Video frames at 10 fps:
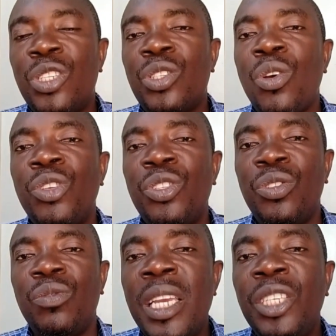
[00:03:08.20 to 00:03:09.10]
with
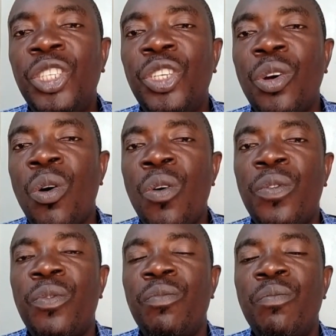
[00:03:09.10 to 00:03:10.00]
such range
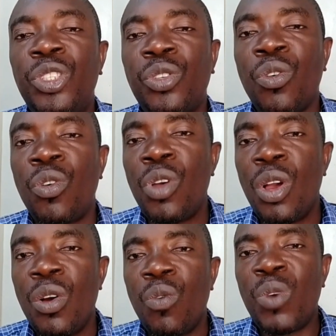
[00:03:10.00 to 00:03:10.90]
of moisture
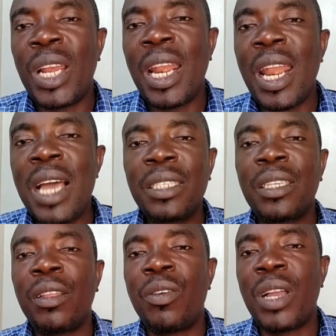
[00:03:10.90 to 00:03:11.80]
will
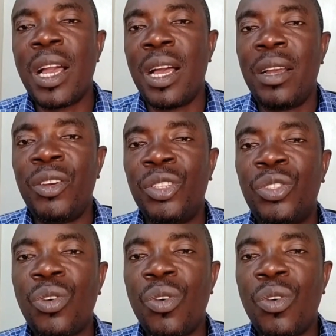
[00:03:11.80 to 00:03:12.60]
last longer in